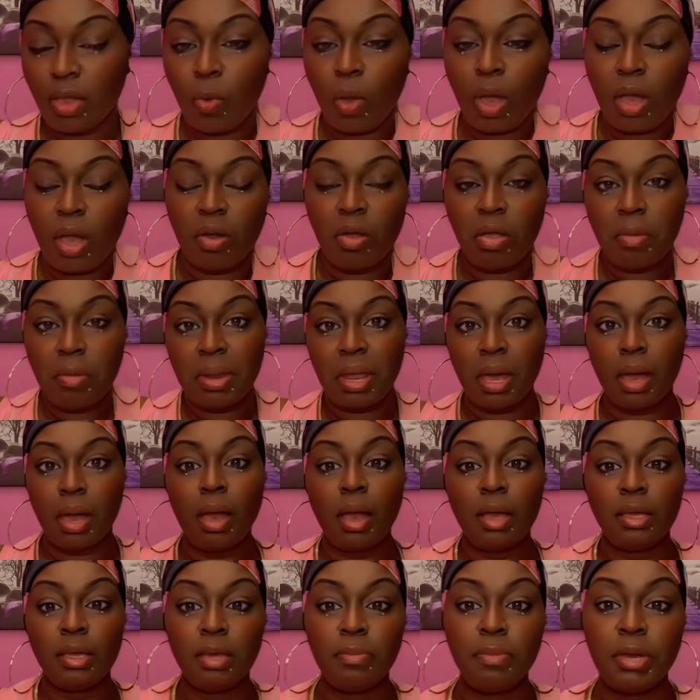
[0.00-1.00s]
And you want
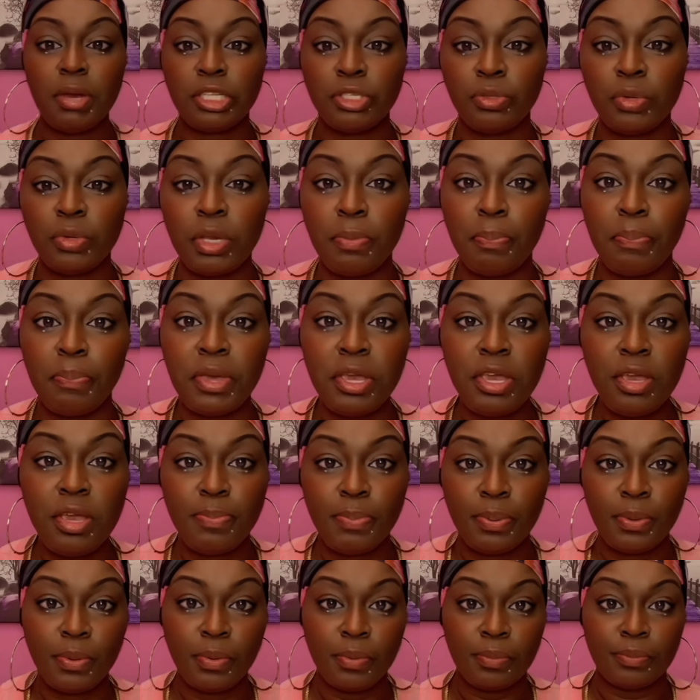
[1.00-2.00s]
criminal argument with
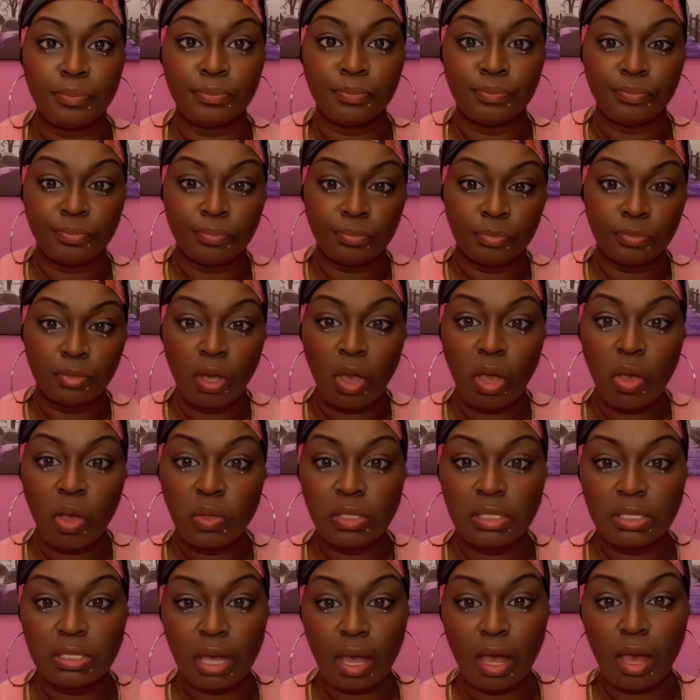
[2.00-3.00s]
people
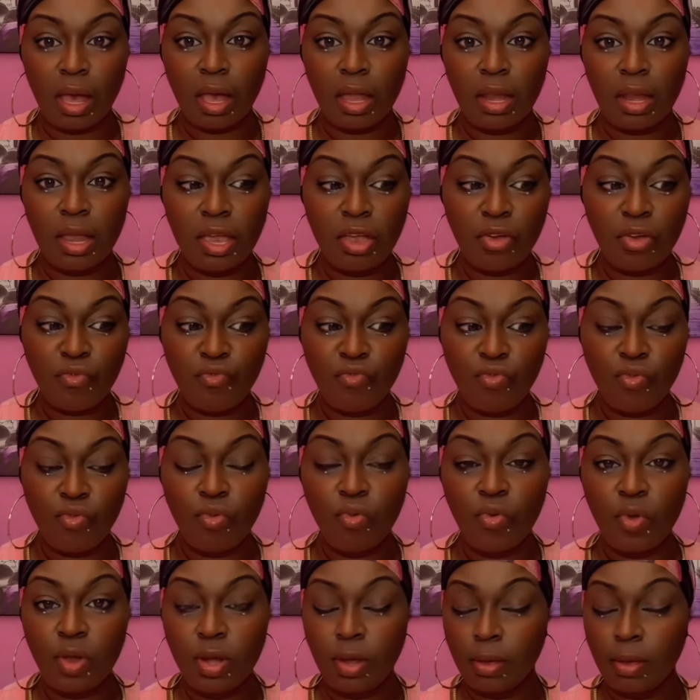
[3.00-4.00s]
outside. You're
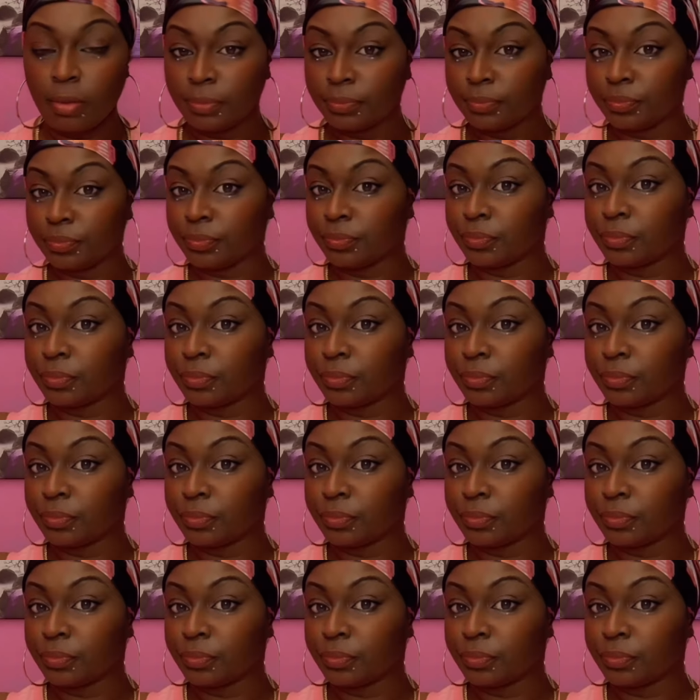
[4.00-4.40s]
rude.